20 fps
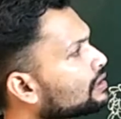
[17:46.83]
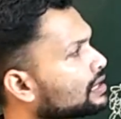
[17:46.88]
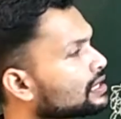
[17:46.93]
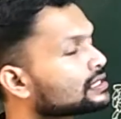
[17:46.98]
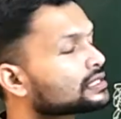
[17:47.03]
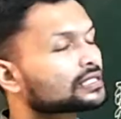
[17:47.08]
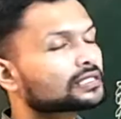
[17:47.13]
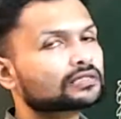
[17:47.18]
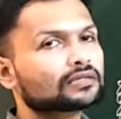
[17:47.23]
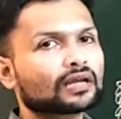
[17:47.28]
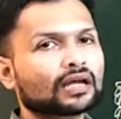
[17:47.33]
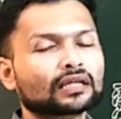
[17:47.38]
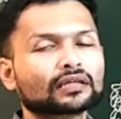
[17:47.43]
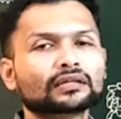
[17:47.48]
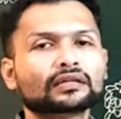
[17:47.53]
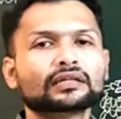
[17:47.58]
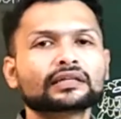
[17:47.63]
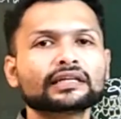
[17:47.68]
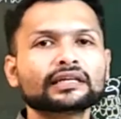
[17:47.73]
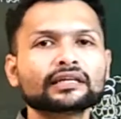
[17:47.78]
this is
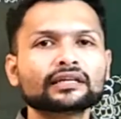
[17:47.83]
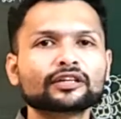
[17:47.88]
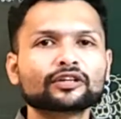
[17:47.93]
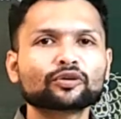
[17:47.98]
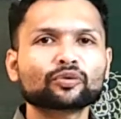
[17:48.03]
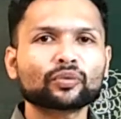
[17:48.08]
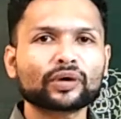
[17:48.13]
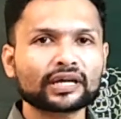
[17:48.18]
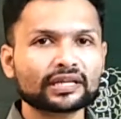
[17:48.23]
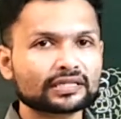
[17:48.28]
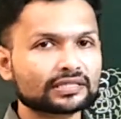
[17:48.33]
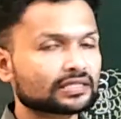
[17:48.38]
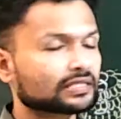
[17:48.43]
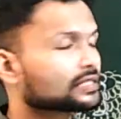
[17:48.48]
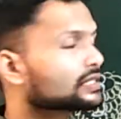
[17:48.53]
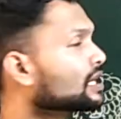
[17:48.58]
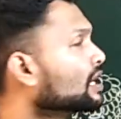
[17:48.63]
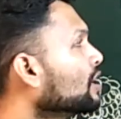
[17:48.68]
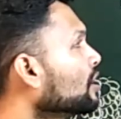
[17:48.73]
rather the viruses.